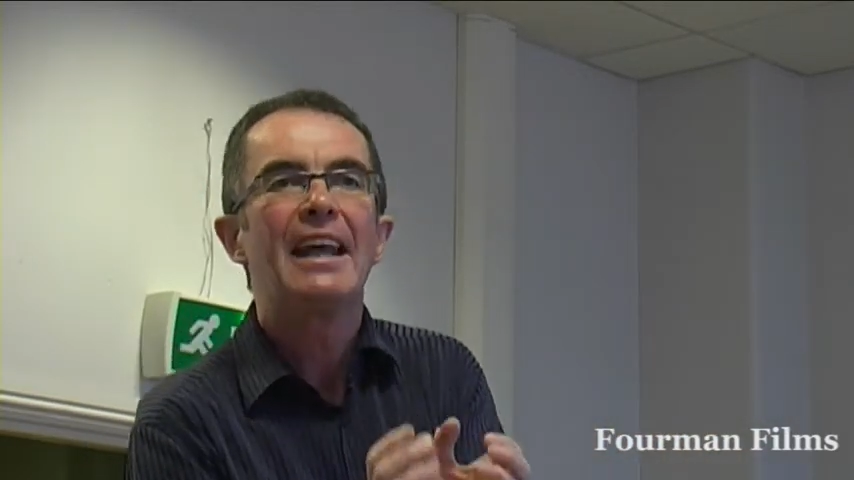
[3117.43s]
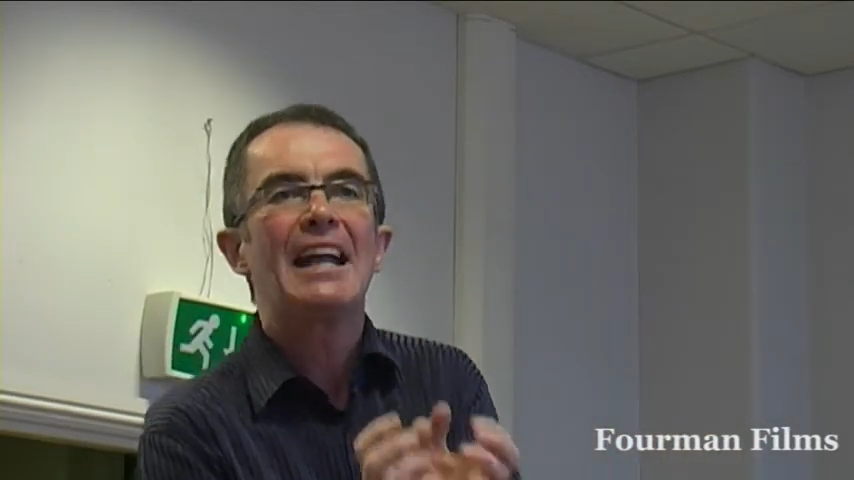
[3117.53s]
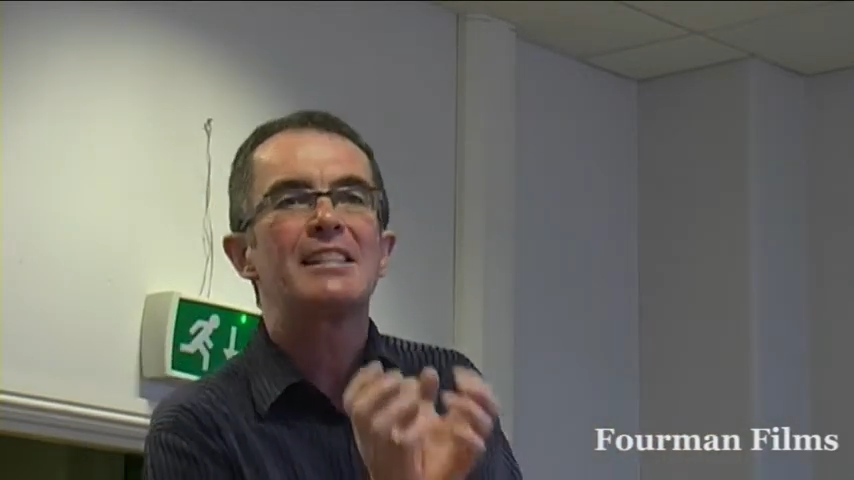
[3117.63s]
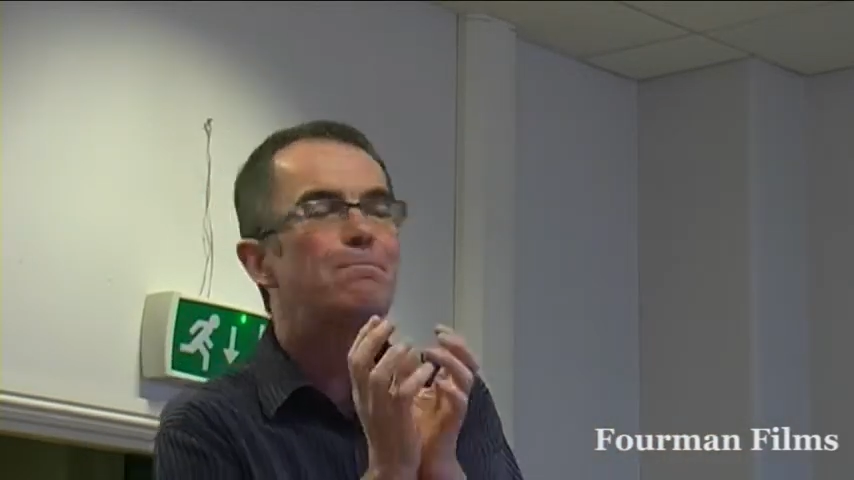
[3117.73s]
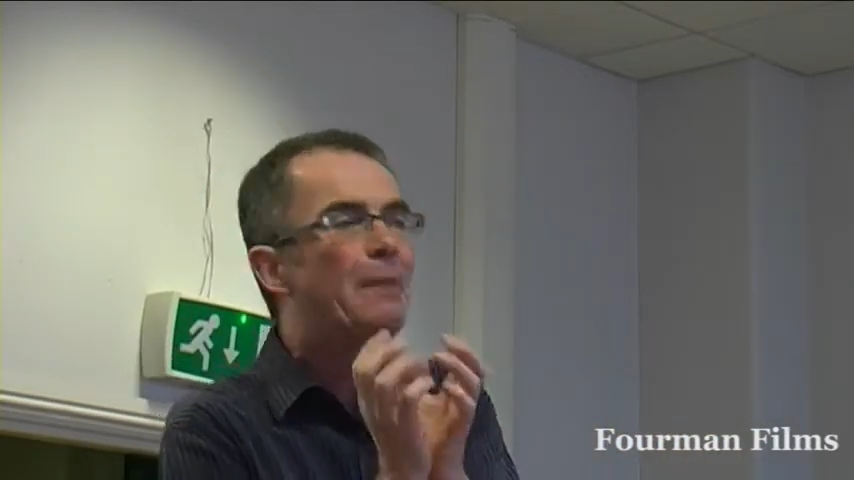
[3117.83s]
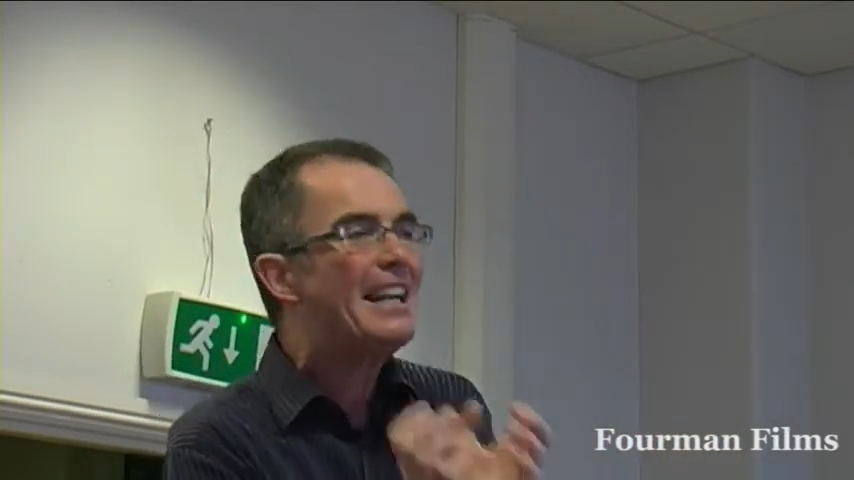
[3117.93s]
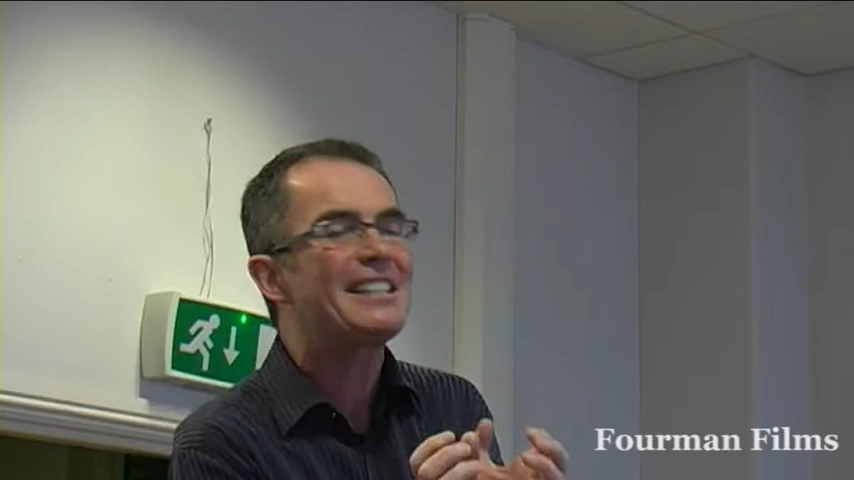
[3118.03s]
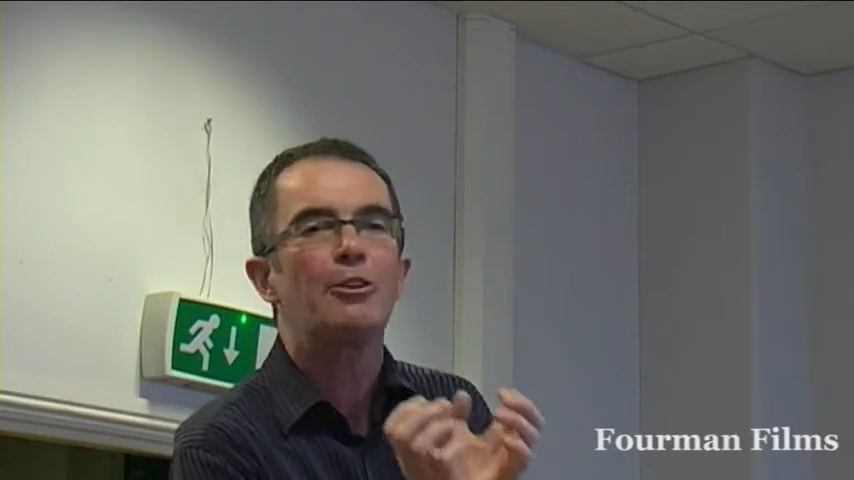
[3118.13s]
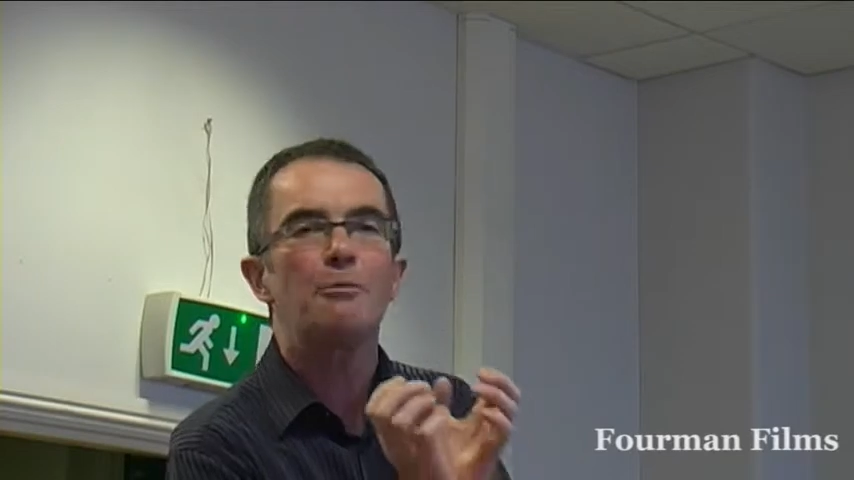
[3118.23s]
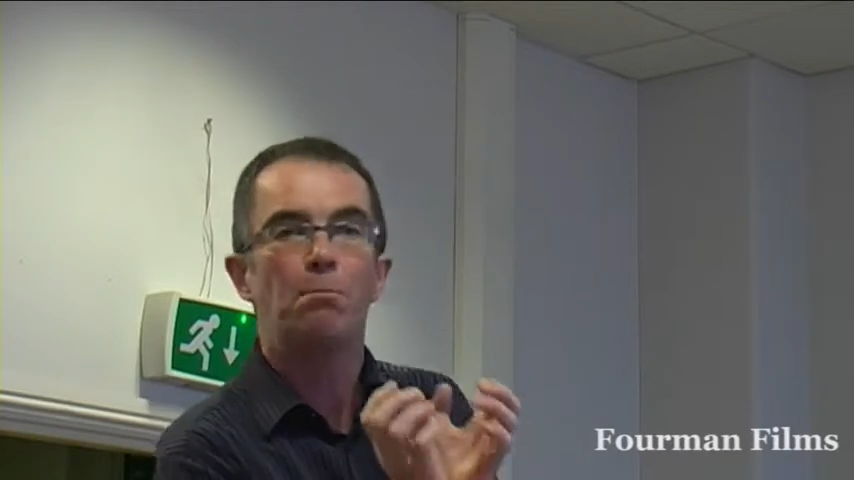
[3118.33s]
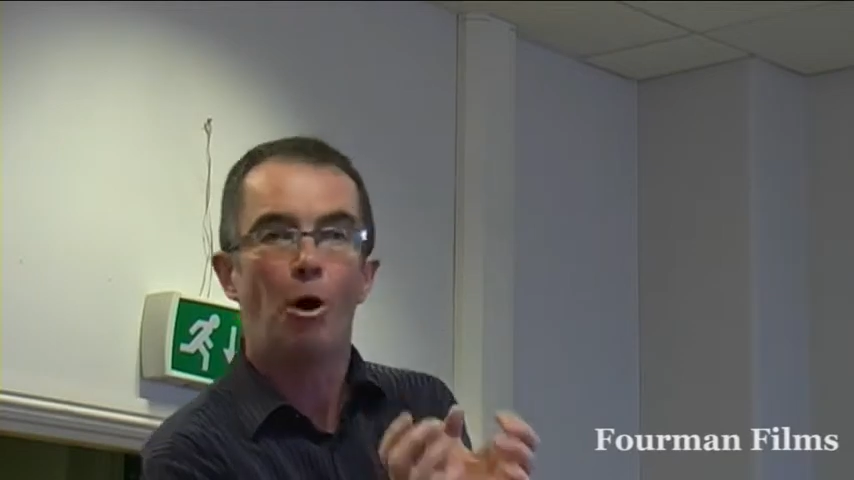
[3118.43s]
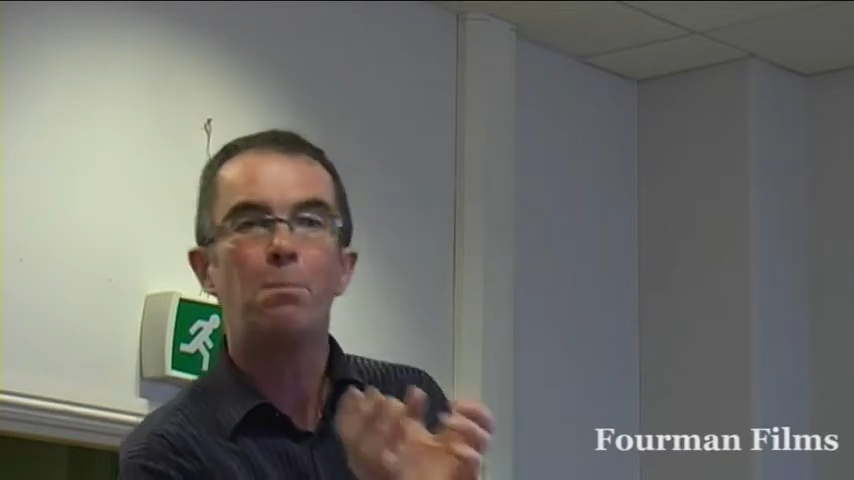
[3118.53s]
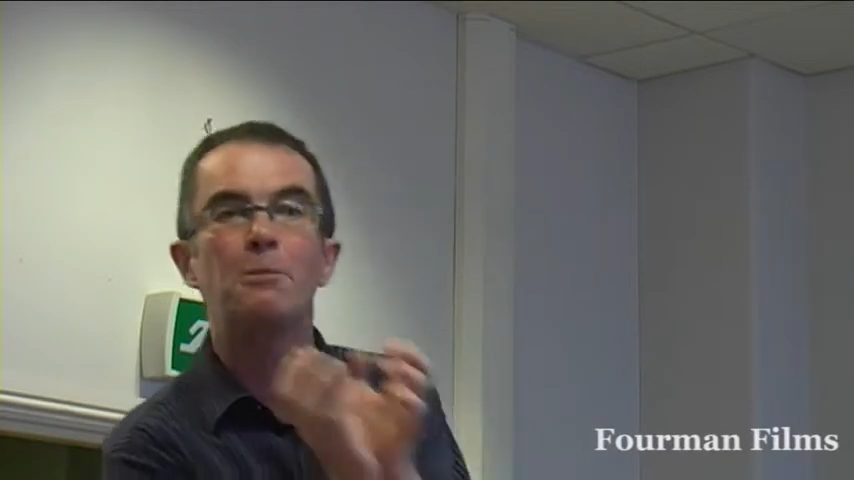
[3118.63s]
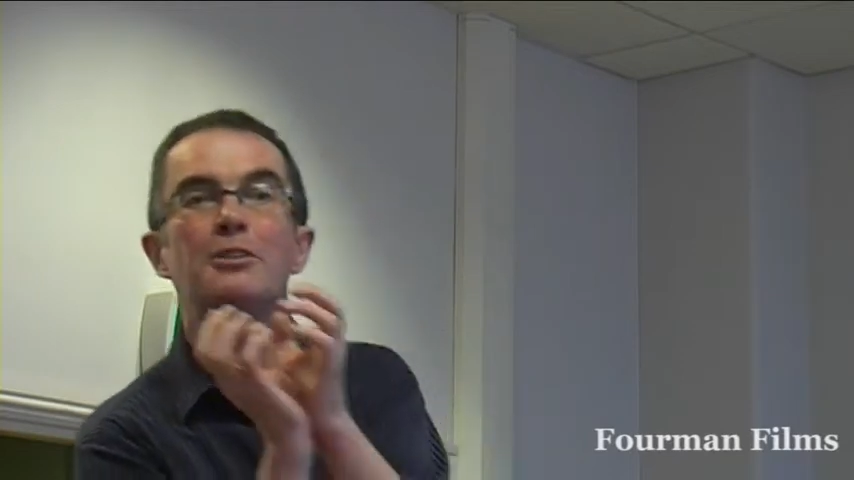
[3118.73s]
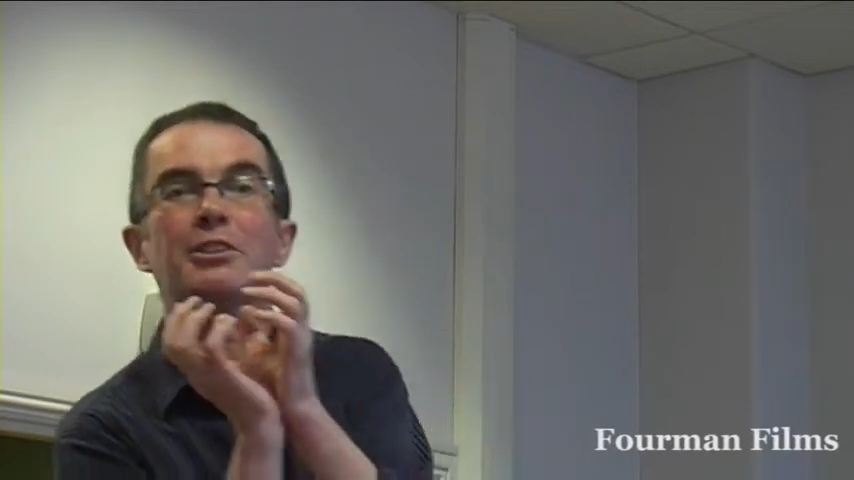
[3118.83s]
It's based on
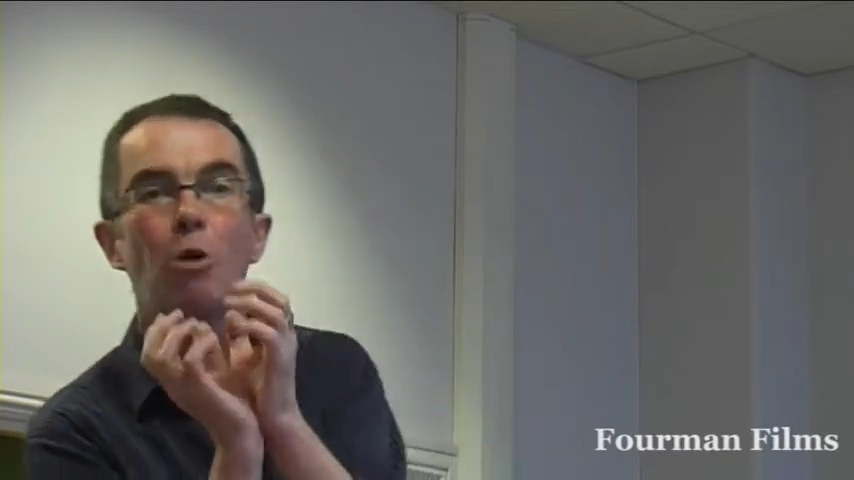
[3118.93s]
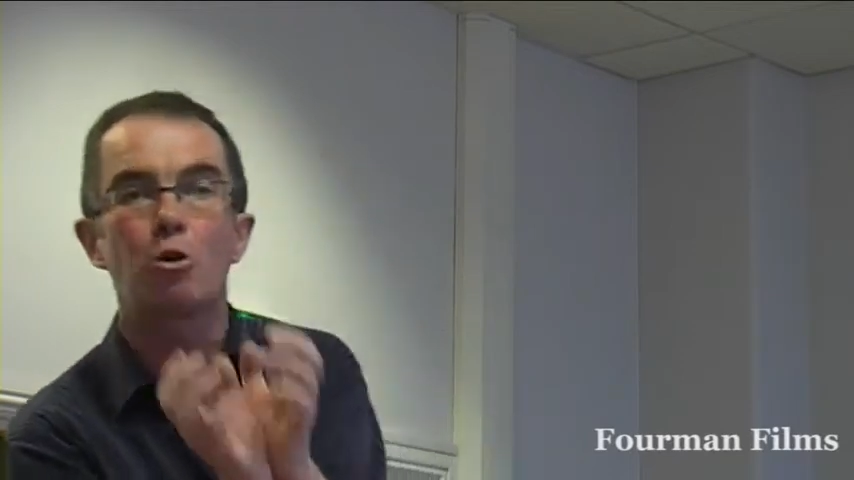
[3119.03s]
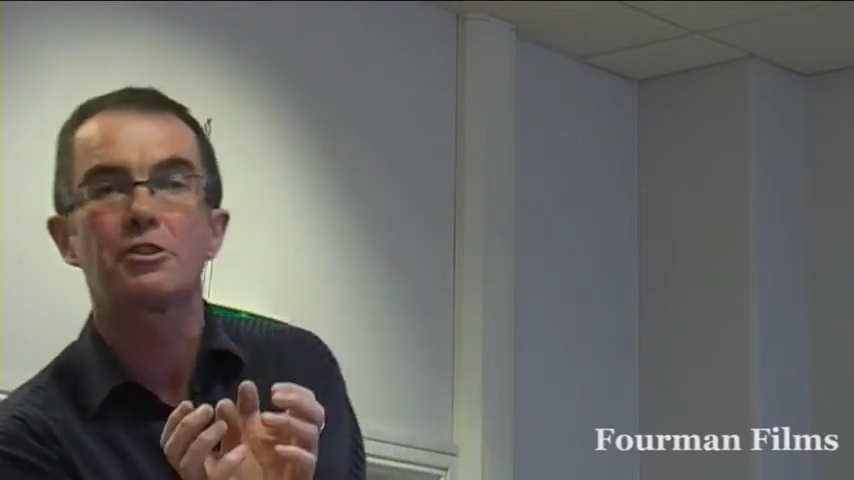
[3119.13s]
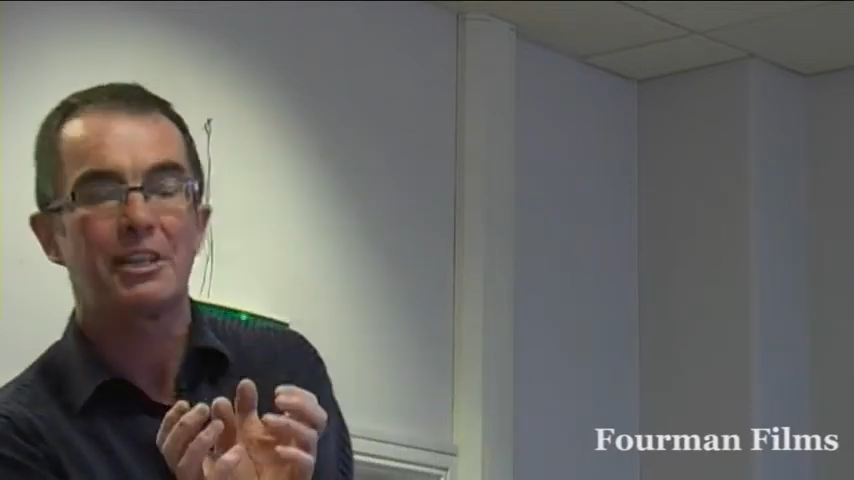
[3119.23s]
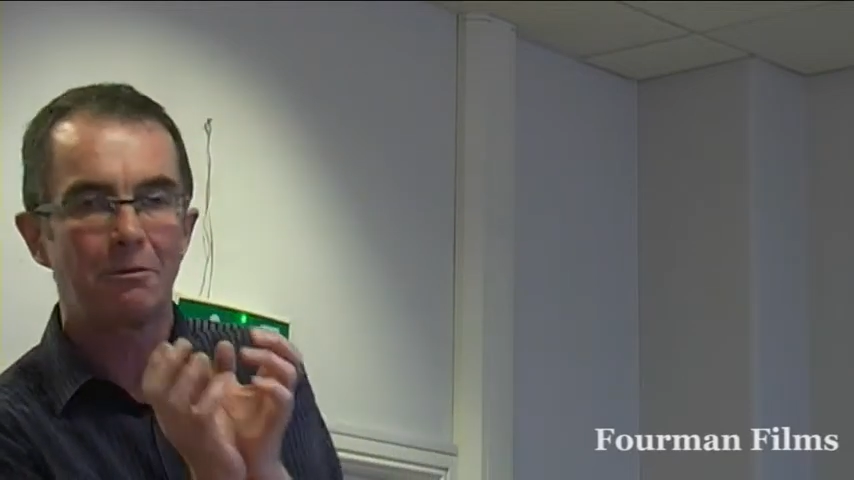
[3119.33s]
popular democracy,